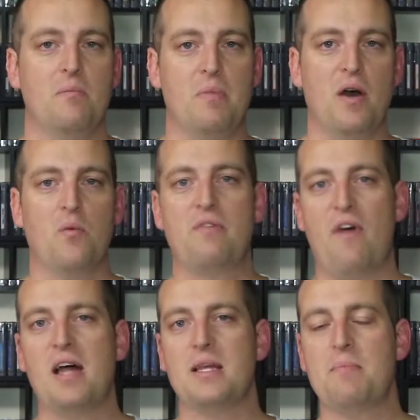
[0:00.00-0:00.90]
but we
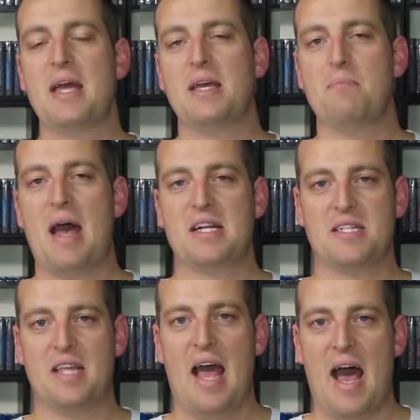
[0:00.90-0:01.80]
finally make it back
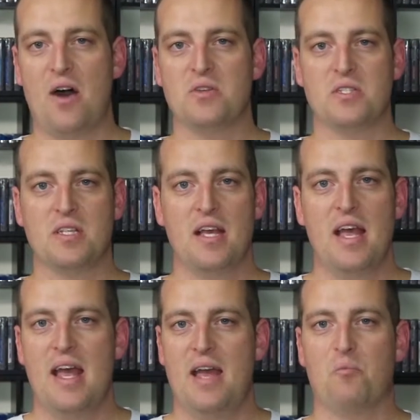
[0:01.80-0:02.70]
to the house,
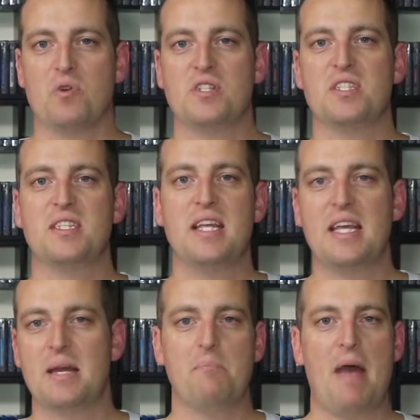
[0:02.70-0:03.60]
and we're
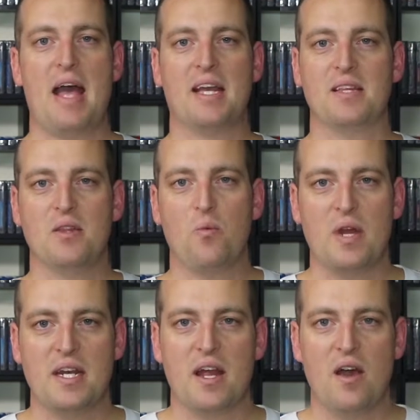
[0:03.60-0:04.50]
sneaking back in the
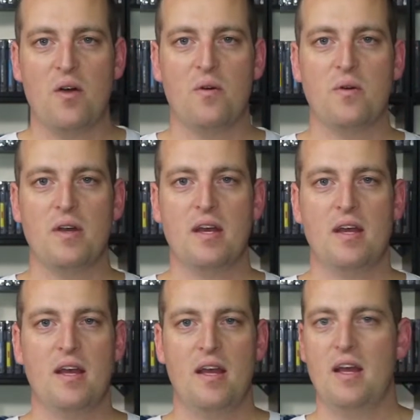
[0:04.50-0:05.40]
window,
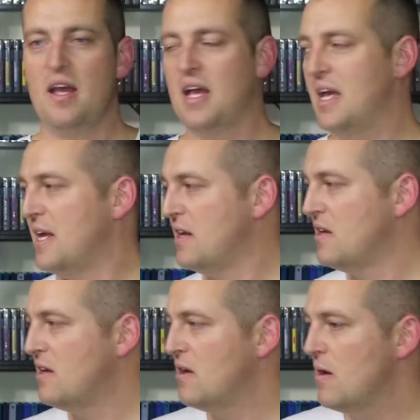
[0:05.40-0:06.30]
and
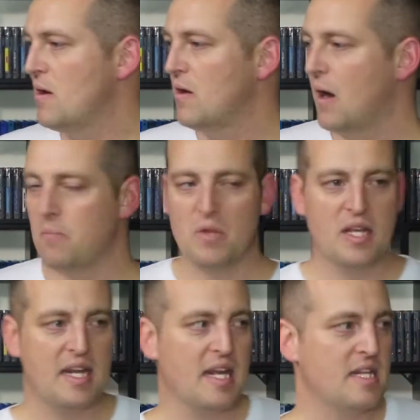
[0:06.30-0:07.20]
I'm
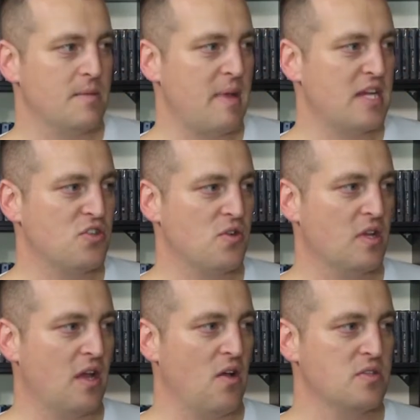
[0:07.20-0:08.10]
looking in to make sure
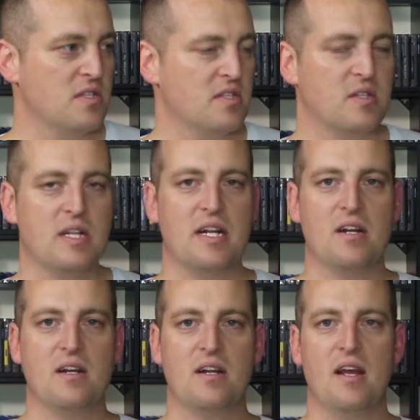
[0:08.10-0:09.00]
the coast is
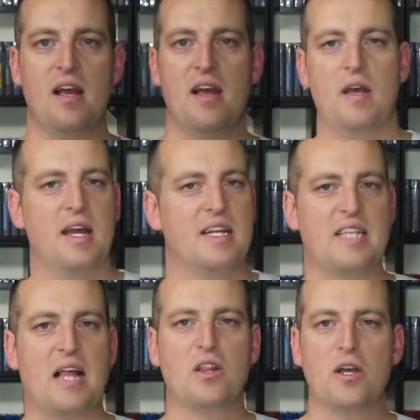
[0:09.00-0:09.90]
clear, and
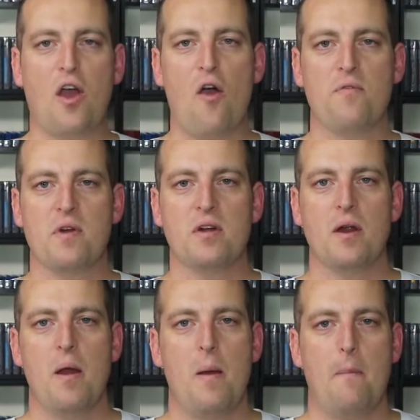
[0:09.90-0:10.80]
as I look over,
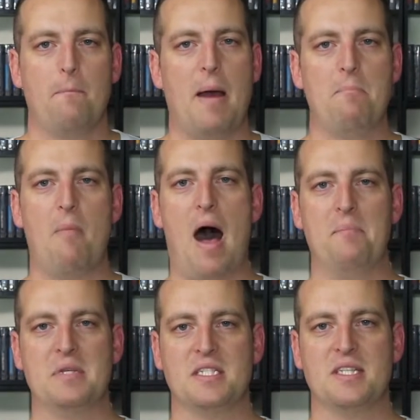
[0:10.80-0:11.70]
my
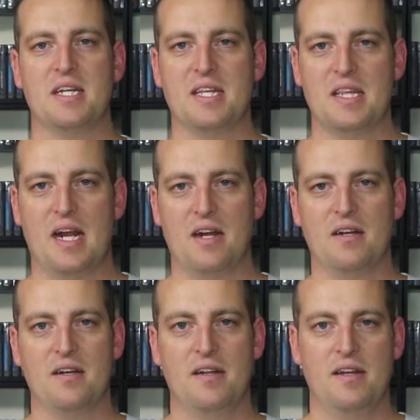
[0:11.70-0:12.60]
mom is sitting there,
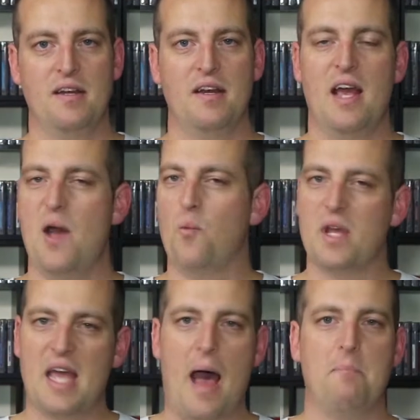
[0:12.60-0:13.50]
and
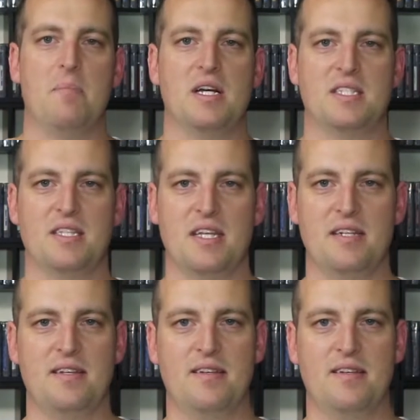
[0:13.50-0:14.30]
we got busted.